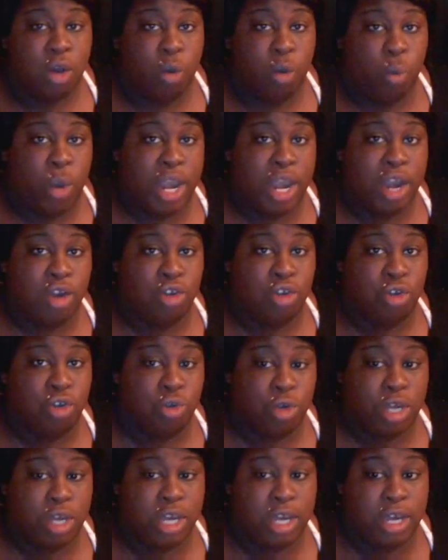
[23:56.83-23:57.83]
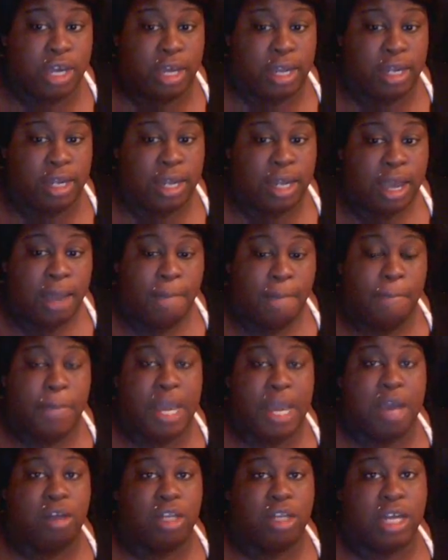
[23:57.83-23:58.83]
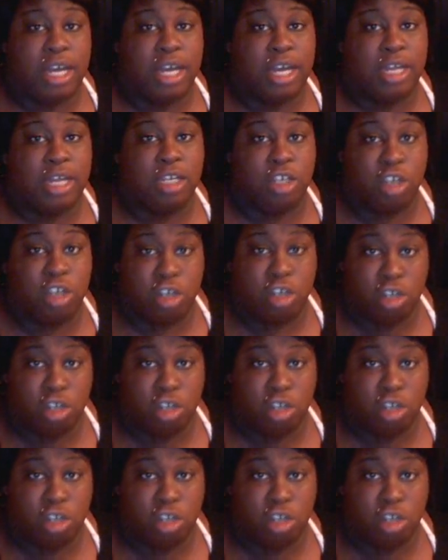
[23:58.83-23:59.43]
where you can mail in your